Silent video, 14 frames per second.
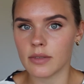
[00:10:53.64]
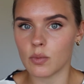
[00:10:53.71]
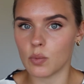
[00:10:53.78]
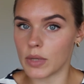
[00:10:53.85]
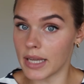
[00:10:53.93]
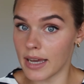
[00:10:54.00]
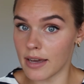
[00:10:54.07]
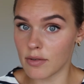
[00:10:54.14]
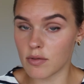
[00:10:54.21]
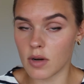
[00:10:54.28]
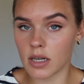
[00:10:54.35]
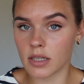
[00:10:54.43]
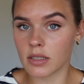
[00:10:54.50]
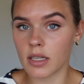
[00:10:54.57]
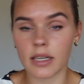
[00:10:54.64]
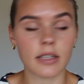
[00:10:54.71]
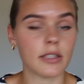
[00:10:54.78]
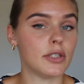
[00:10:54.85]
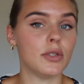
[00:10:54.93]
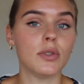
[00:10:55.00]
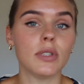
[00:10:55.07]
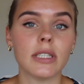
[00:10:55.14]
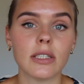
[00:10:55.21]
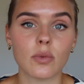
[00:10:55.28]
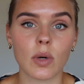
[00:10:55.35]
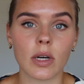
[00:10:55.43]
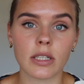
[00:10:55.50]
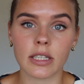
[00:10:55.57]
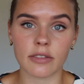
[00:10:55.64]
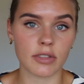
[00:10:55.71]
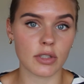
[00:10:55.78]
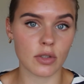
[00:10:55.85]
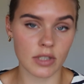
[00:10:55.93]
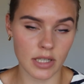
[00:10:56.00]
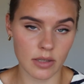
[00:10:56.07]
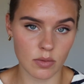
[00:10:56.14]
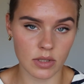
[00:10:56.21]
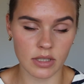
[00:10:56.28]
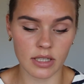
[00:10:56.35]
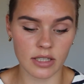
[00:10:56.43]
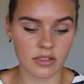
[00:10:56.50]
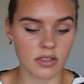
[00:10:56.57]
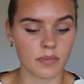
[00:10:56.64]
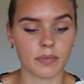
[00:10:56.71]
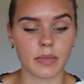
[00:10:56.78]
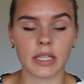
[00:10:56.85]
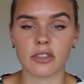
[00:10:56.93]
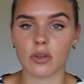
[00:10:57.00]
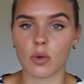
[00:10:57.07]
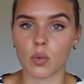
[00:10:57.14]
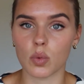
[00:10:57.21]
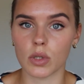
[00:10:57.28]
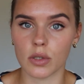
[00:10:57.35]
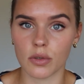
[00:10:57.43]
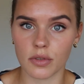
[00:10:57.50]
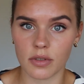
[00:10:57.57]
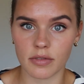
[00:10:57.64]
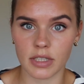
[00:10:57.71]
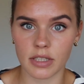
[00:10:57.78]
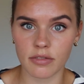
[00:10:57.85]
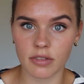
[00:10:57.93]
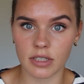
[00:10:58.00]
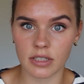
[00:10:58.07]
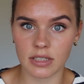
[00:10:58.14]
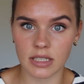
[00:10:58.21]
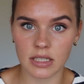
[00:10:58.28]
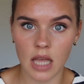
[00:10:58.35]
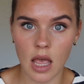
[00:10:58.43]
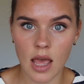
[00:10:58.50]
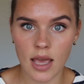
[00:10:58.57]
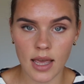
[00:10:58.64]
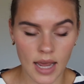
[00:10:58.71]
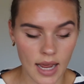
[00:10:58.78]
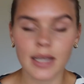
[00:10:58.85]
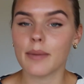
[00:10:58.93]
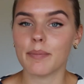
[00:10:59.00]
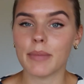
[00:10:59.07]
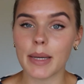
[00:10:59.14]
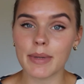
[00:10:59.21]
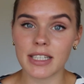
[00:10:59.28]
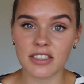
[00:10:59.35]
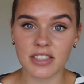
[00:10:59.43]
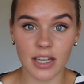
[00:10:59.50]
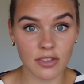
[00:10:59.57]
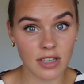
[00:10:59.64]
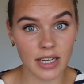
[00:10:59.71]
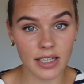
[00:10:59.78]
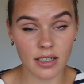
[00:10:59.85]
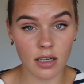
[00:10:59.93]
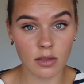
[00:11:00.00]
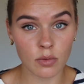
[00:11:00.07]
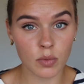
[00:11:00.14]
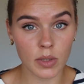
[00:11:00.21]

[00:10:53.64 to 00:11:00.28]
We have one and you need one if you don't have one. It makes a world of difference. Maybe this sounds like a lot of